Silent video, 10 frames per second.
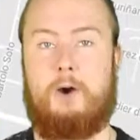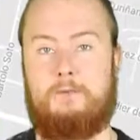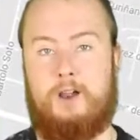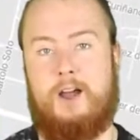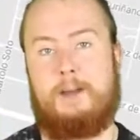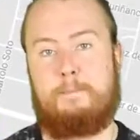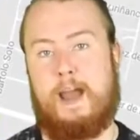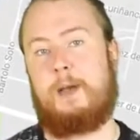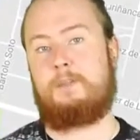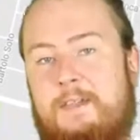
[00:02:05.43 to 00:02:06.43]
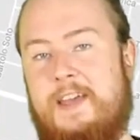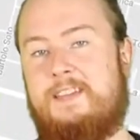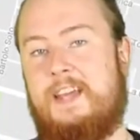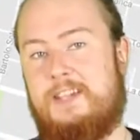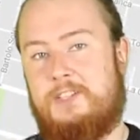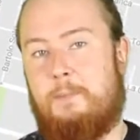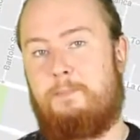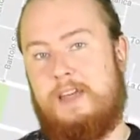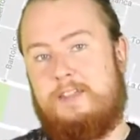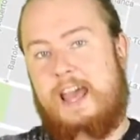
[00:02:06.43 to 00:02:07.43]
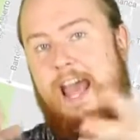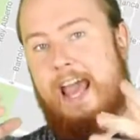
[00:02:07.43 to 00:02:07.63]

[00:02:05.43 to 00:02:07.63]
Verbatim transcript: offline maps. This is something that